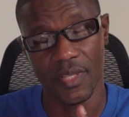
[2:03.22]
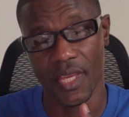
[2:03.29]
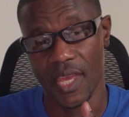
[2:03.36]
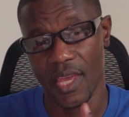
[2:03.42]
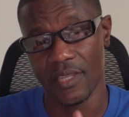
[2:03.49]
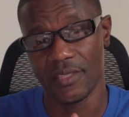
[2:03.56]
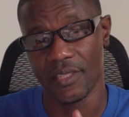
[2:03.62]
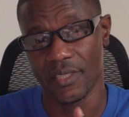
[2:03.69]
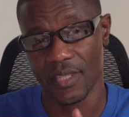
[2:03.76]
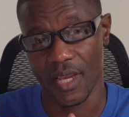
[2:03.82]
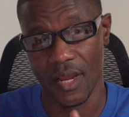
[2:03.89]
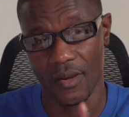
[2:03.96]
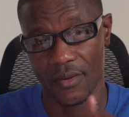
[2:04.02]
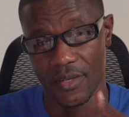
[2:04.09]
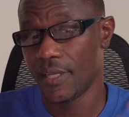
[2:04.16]
the edges
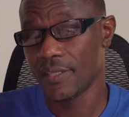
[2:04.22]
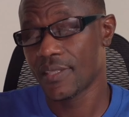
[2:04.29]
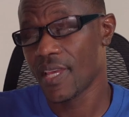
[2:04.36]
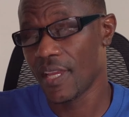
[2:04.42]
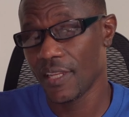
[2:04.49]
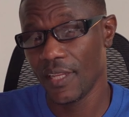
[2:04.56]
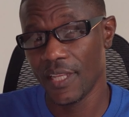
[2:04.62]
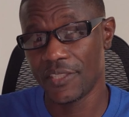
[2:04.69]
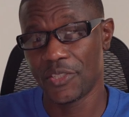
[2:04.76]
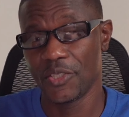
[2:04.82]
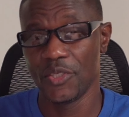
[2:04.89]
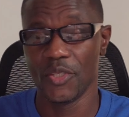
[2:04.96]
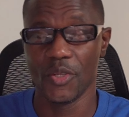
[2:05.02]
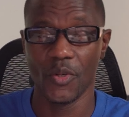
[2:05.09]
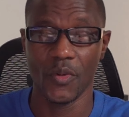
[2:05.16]
are. And this kind of lets you
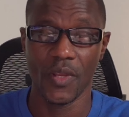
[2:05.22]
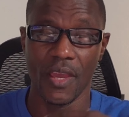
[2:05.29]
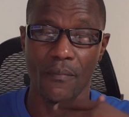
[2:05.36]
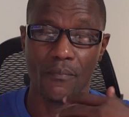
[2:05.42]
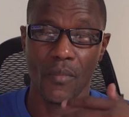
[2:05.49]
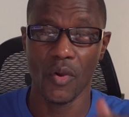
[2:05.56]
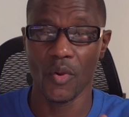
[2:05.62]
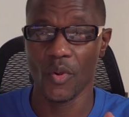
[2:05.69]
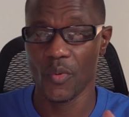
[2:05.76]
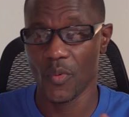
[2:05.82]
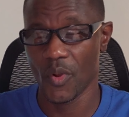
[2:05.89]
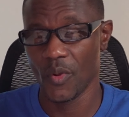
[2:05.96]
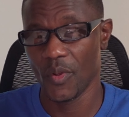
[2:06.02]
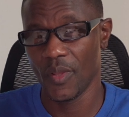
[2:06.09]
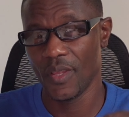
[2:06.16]
know that
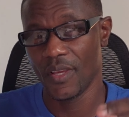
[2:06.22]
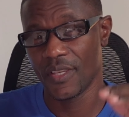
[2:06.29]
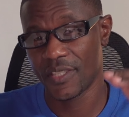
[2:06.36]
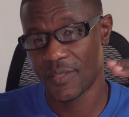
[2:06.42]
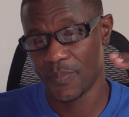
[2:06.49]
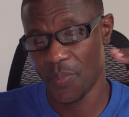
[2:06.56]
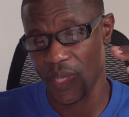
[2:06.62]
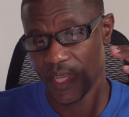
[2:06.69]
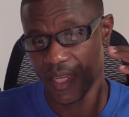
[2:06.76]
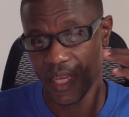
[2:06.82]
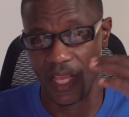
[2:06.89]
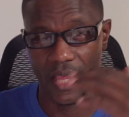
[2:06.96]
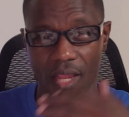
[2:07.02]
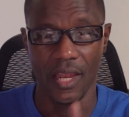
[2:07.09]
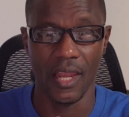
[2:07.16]
Motorola spent
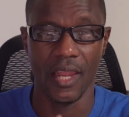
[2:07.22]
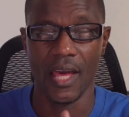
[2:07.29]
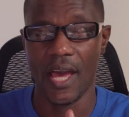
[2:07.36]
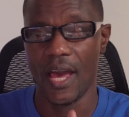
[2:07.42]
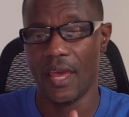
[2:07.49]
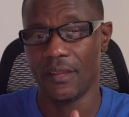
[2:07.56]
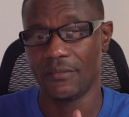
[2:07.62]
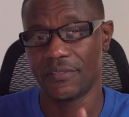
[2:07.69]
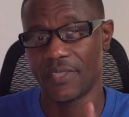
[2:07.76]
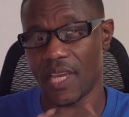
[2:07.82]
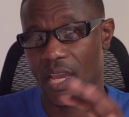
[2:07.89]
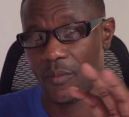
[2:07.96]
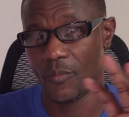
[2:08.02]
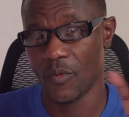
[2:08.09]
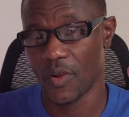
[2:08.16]
a lot of
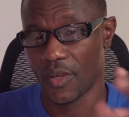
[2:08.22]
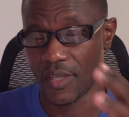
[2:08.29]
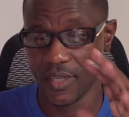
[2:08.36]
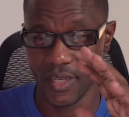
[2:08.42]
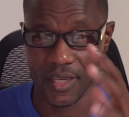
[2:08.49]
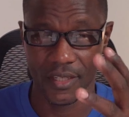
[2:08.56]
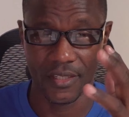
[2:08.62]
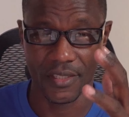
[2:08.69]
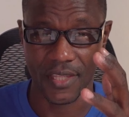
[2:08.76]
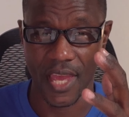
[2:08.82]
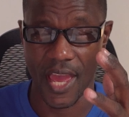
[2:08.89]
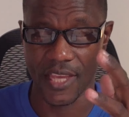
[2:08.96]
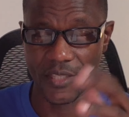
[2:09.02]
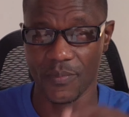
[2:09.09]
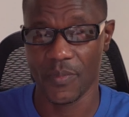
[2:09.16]
time working on this
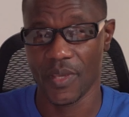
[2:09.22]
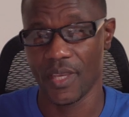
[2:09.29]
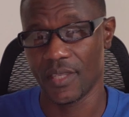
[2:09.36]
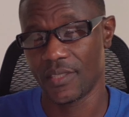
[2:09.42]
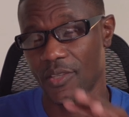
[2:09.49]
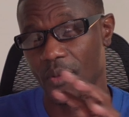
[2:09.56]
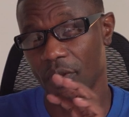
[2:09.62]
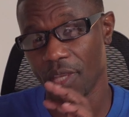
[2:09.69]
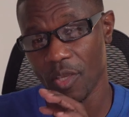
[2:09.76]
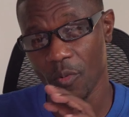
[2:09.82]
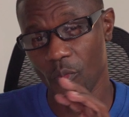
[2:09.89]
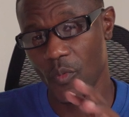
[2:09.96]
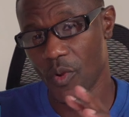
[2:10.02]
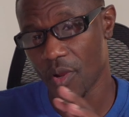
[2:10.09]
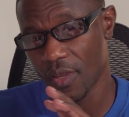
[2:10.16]
aspect so they
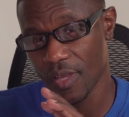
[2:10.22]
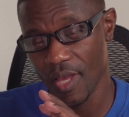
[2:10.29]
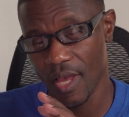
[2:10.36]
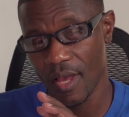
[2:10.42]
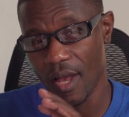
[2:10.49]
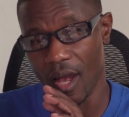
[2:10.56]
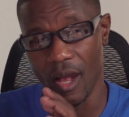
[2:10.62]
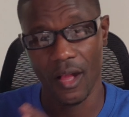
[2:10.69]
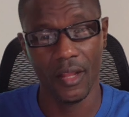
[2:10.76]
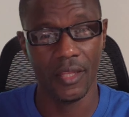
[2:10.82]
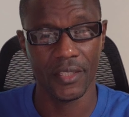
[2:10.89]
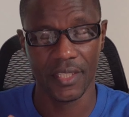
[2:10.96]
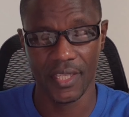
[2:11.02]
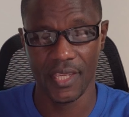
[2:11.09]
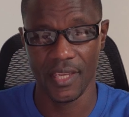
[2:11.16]
can work out all
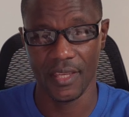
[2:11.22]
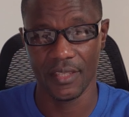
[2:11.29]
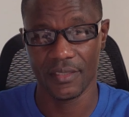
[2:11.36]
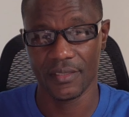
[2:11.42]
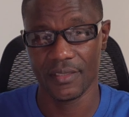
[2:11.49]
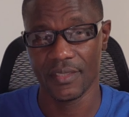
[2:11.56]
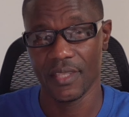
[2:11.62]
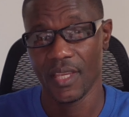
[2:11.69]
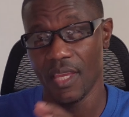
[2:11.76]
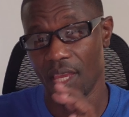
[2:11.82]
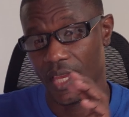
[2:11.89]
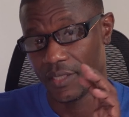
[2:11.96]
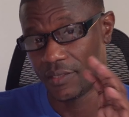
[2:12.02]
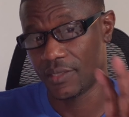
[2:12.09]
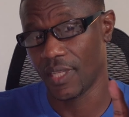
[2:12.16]
the kinks
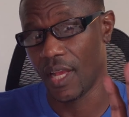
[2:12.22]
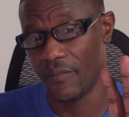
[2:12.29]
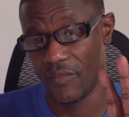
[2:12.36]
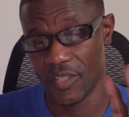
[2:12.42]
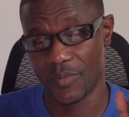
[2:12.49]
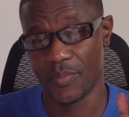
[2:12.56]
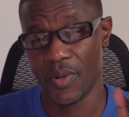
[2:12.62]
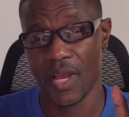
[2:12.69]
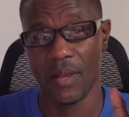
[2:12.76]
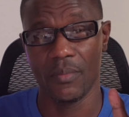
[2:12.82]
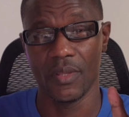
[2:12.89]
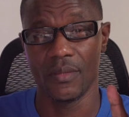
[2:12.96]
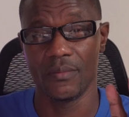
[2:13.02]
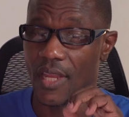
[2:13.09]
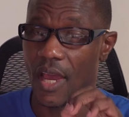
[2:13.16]
and solve this
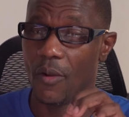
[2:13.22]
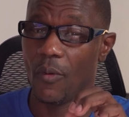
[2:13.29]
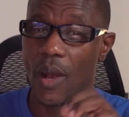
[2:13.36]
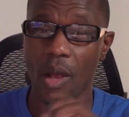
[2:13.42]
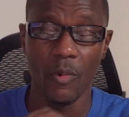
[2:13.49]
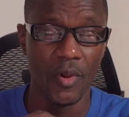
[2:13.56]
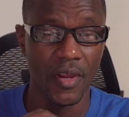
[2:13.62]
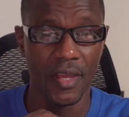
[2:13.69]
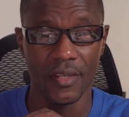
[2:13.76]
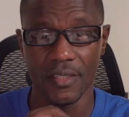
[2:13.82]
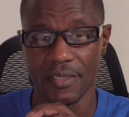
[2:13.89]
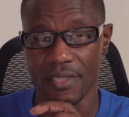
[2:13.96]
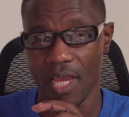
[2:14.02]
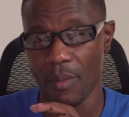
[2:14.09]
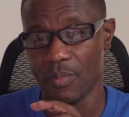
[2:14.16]
problem. Now, while we're on the
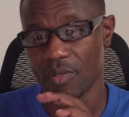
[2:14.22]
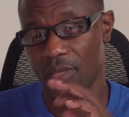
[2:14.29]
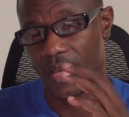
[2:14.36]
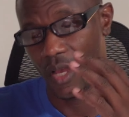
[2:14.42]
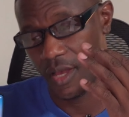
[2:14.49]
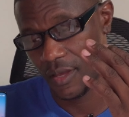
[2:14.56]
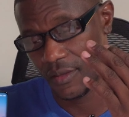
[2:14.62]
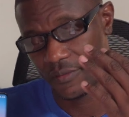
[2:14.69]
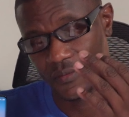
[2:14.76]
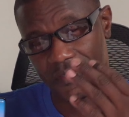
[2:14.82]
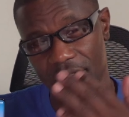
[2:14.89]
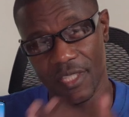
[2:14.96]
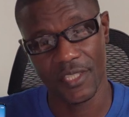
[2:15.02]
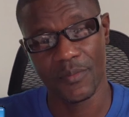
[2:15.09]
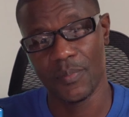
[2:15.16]
topic of
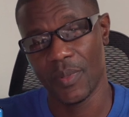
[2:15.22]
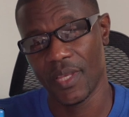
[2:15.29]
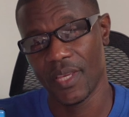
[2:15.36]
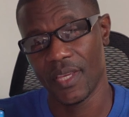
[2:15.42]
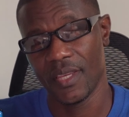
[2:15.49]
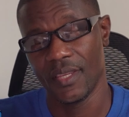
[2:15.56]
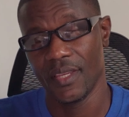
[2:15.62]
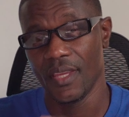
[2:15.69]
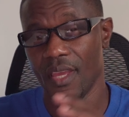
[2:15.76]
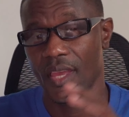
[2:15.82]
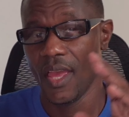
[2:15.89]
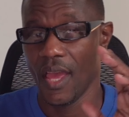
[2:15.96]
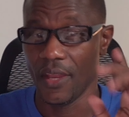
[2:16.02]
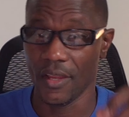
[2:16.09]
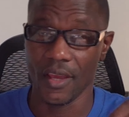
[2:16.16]
display,
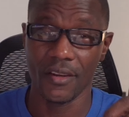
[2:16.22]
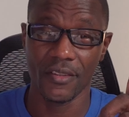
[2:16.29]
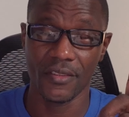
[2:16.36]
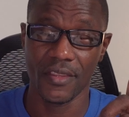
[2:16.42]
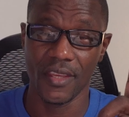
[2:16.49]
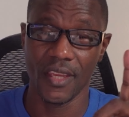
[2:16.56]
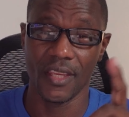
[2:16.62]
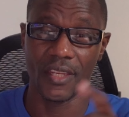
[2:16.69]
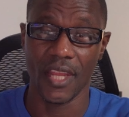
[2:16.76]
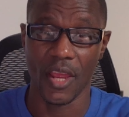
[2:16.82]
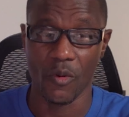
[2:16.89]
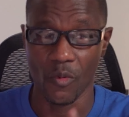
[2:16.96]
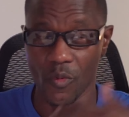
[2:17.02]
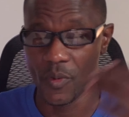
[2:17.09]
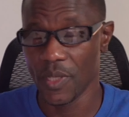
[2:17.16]
another thing
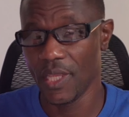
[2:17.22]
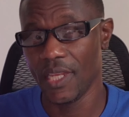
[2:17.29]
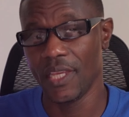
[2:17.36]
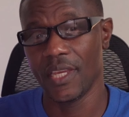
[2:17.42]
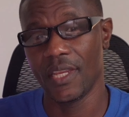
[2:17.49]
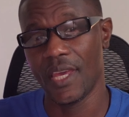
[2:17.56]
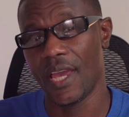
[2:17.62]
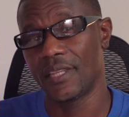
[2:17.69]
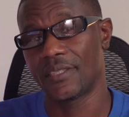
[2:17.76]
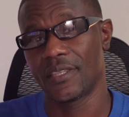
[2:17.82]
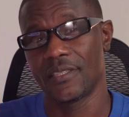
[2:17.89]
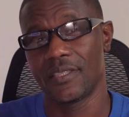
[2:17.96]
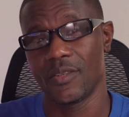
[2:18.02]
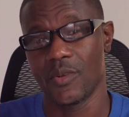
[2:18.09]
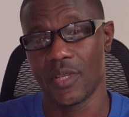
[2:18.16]
that really
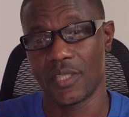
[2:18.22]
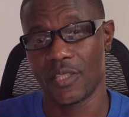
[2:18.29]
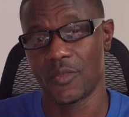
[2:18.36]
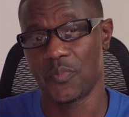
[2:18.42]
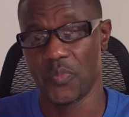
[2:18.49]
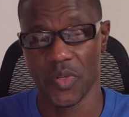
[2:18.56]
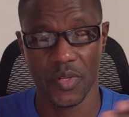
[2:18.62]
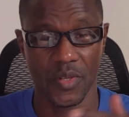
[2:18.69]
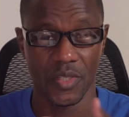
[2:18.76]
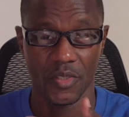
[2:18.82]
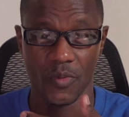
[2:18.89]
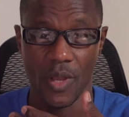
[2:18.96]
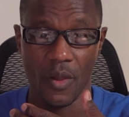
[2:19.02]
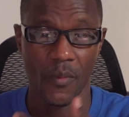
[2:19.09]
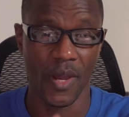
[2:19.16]
enhances your
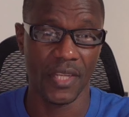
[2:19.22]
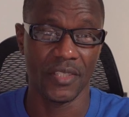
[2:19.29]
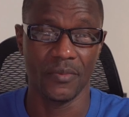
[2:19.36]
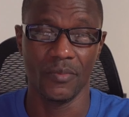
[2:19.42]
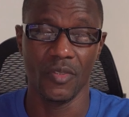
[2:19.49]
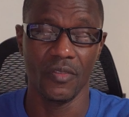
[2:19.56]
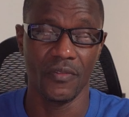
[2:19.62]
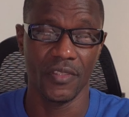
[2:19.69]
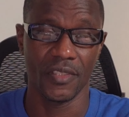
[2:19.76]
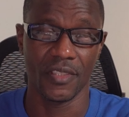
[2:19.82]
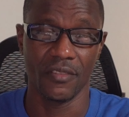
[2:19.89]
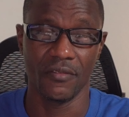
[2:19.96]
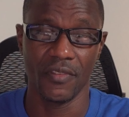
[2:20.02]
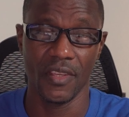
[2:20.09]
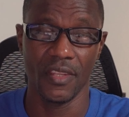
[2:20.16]
experience while watching movies
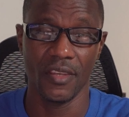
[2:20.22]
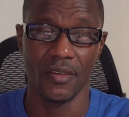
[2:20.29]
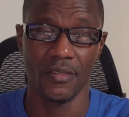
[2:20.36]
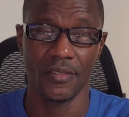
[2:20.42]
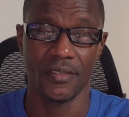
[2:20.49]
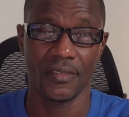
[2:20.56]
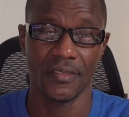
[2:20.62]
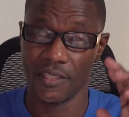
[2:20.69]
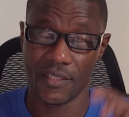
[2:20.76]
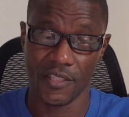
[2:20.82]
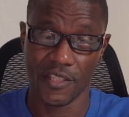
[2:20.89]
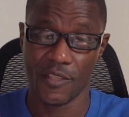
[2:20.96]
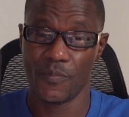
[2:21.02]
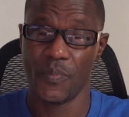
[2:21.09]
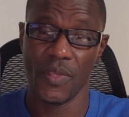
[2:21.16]
and videos is the
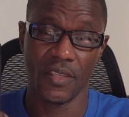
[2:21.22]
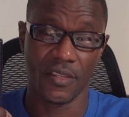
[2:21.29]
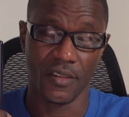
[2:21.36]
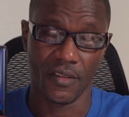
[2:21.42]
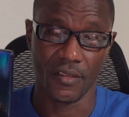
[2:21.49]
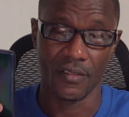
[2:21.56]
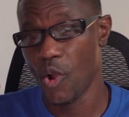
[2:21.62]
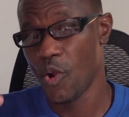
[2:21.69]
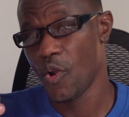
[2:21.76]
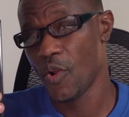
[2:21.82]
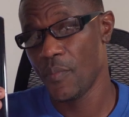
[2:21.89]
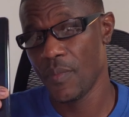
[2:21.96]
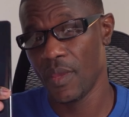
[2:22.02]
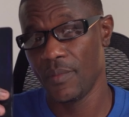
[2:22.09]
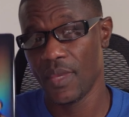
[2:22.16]
speaker, or
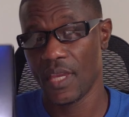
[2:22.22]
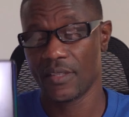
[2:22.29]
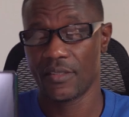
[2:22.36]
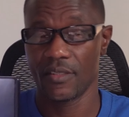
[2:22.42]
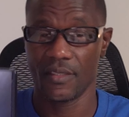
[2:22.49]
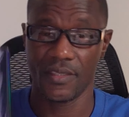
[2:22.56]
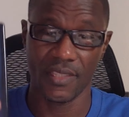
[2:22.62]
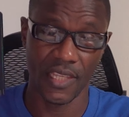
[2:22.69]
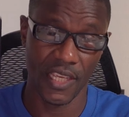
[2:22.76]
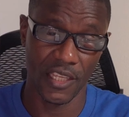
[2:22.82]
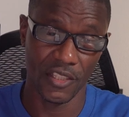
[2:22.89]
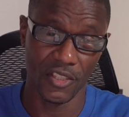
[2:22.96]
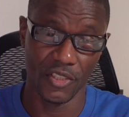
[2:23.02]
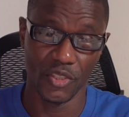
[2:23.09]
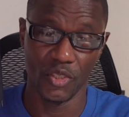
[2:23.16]
maybe I should say
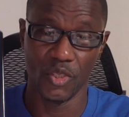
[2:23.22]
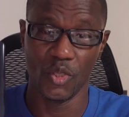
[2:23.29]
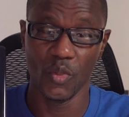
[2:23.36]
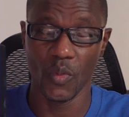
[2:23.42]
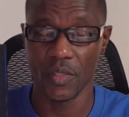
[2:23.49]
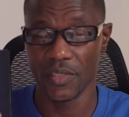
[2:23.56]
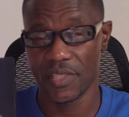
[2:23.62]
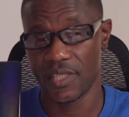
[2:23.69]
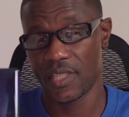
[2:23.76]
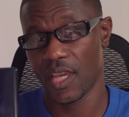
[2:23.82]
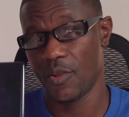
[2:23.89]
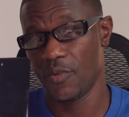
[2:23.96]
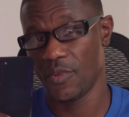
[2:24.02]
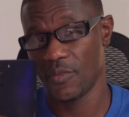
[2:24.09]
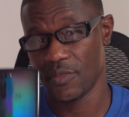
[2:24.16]
the dual
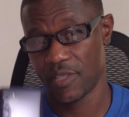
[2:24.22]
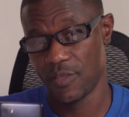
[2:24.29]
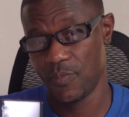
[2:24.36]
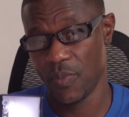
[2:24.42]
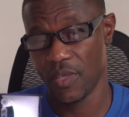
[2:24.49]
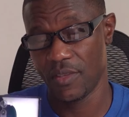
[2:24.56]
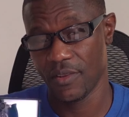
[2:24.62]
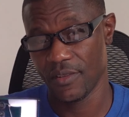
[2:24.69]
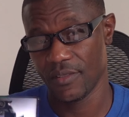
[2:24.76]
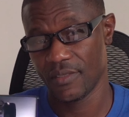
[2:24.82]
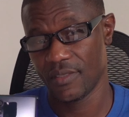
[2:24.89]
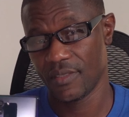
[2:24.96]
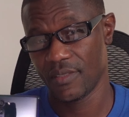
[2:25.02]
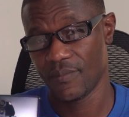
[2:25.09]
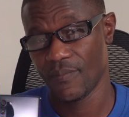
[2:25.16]
stereo
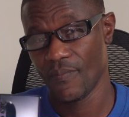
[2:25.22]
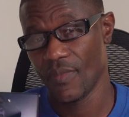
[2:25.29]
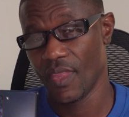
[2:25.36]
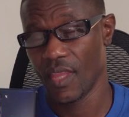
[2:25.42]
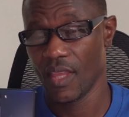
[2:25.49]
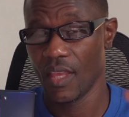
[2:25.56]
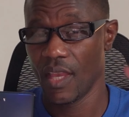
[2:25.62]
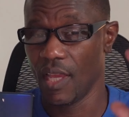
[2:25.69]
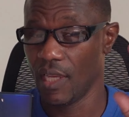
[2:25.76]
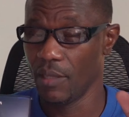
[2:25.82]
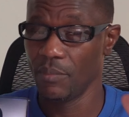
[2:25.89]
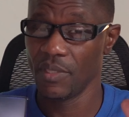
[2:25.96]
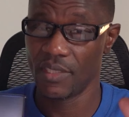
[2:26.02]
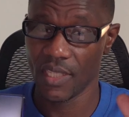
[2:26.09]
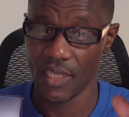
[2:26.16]
speakers. And
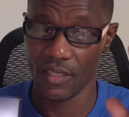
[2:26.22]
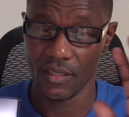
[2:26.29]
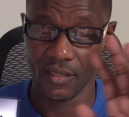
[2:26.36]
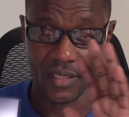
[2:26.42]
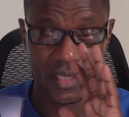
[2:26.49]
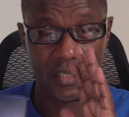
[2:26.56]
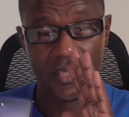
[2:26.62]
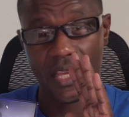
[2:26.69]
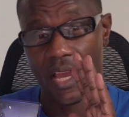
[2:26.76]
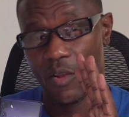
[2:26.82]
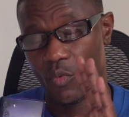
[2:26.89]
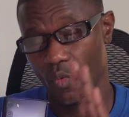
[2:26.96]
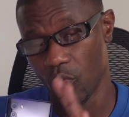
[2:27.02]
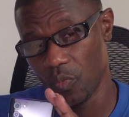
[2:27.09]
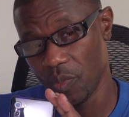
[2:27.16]
let me tell you, they
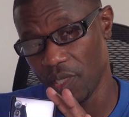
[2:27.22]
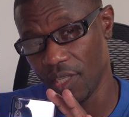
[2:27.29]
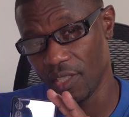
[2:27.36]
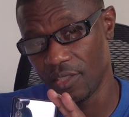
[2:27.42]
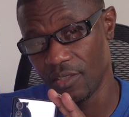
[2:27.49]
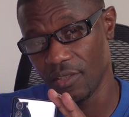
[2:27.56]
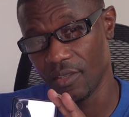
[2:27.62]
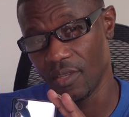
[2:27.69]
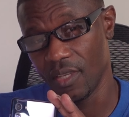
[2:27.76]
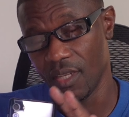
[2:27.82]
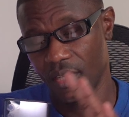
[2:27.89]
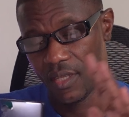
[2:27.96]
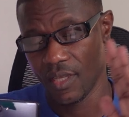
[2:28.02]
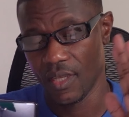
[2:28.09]
sound really good.